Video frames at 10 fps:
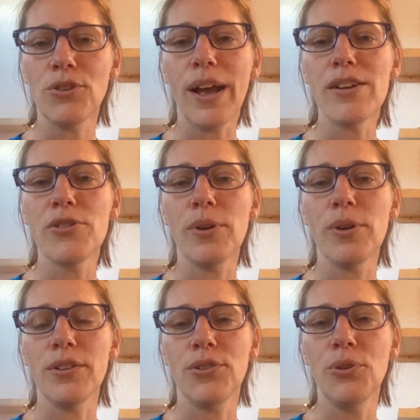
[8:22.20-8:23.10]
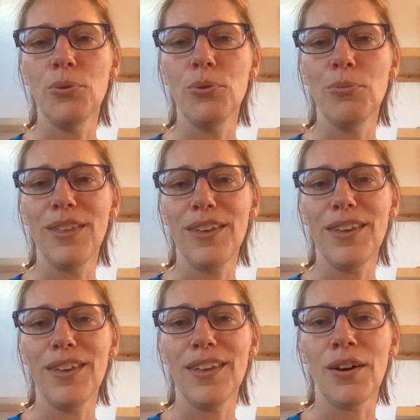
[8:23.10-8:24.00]
try to assume
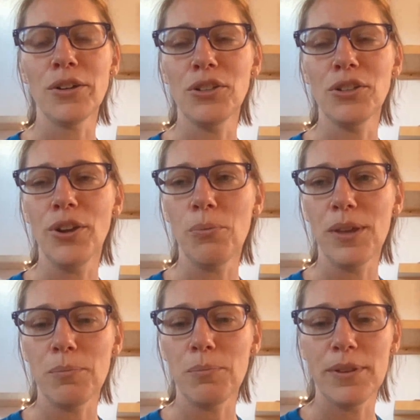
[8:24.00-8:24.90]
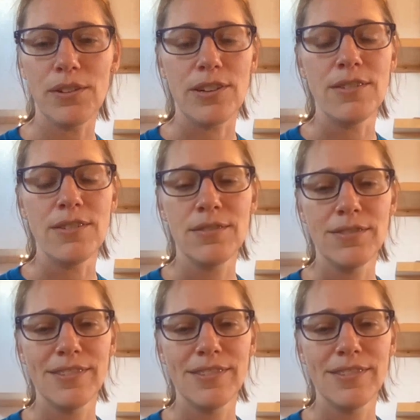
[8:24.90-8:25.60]
the arch doming position.